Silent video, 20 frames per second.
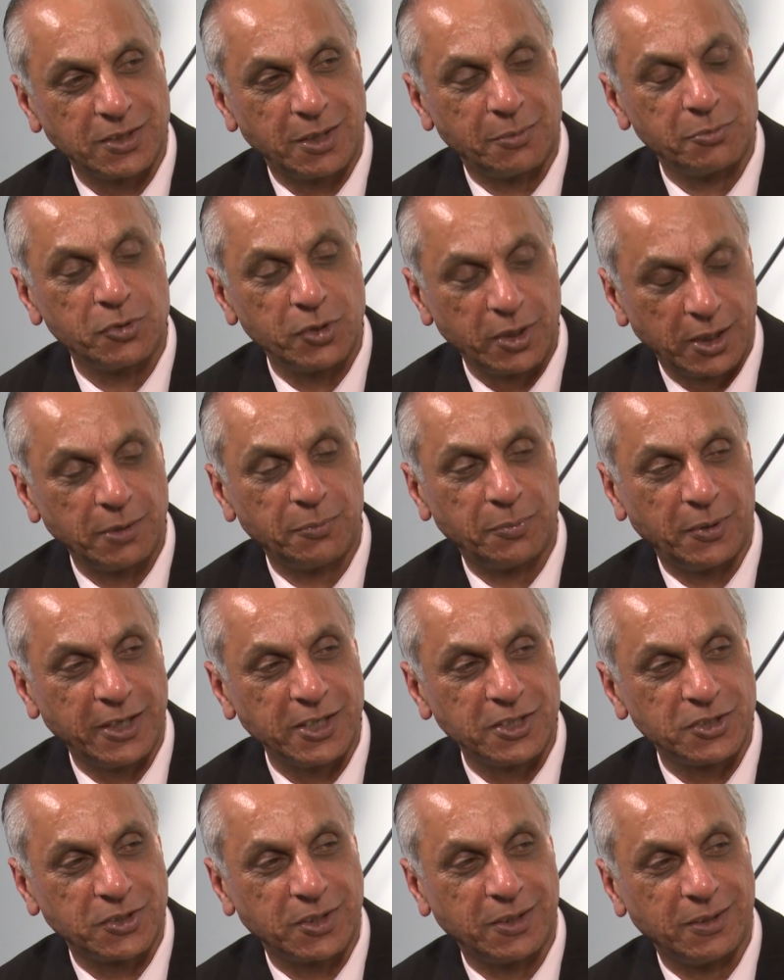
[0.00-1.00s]
I'm really
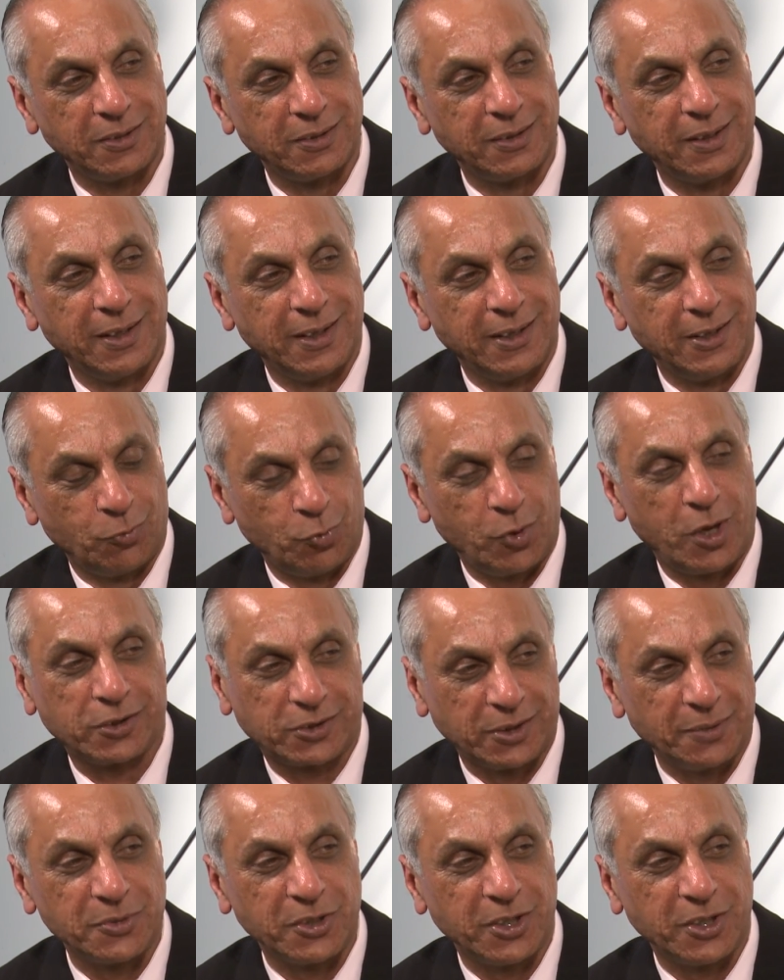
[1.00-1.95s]
pleased to welcome